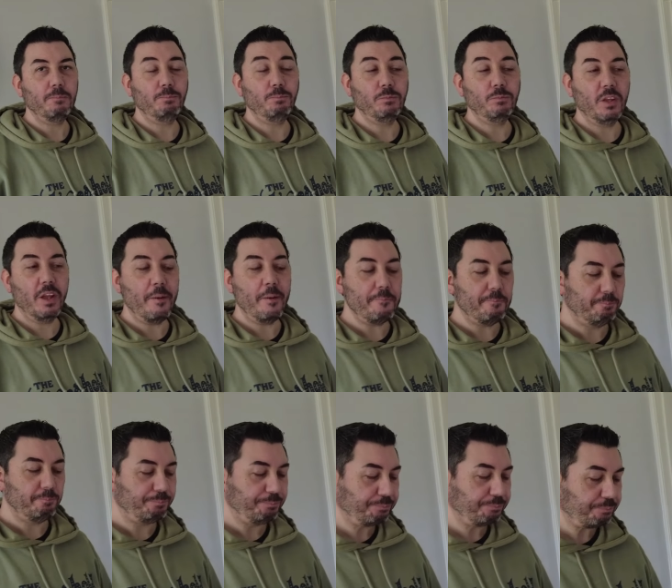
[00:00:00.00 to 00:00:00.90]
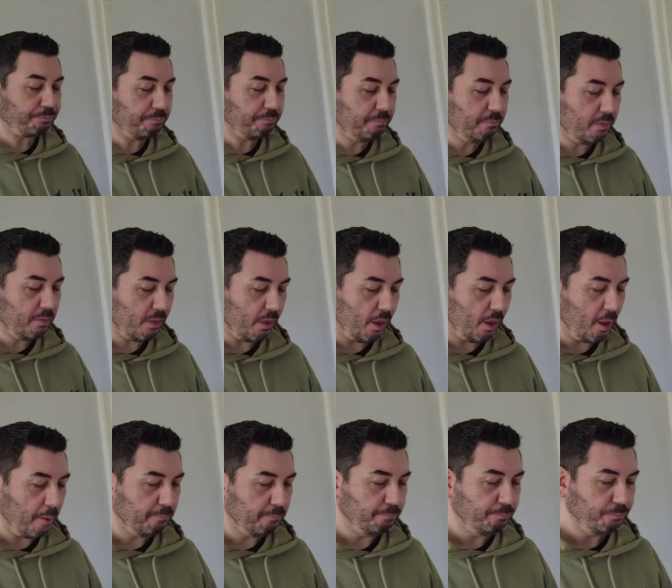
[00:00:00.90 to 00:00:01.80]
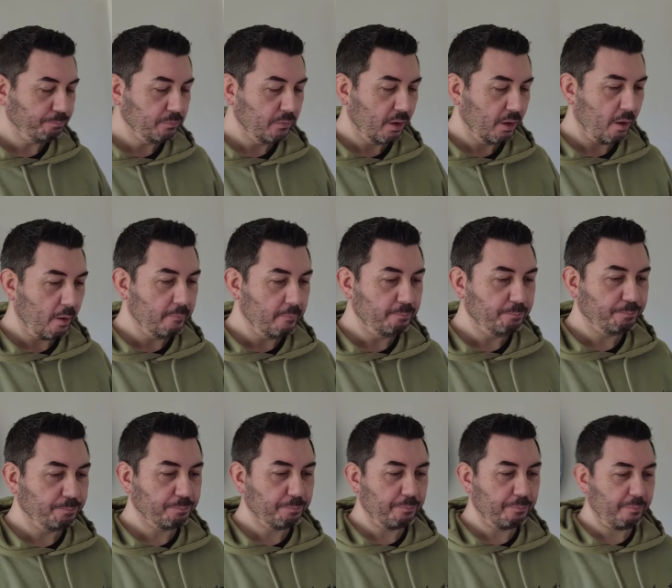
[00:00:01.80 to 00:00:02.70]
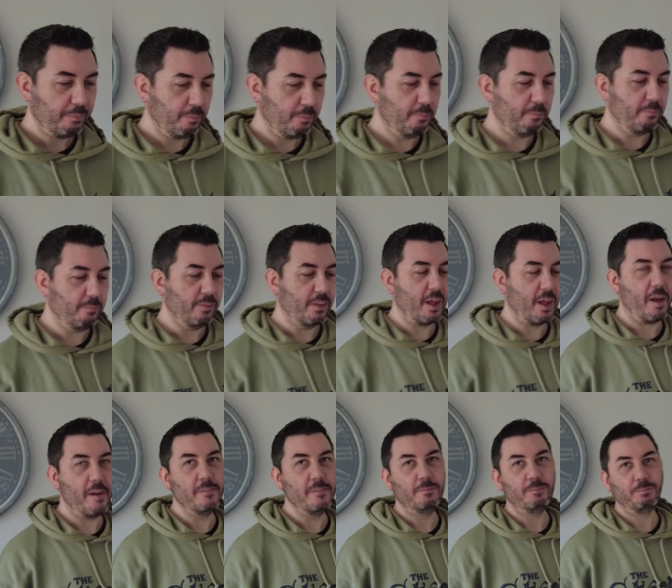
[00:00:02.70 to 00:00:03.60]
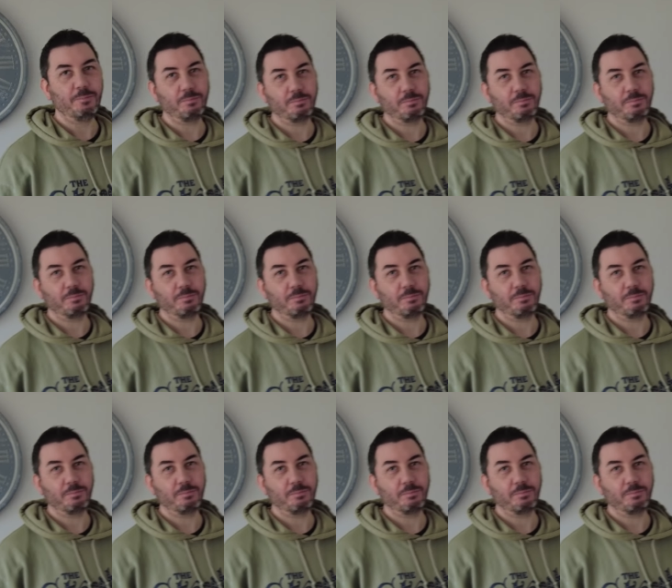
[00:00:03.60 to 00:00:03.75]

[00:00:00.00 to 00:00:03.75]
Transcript: Mm-hmm. I think it's definitely a better way of using it than mm. sticking.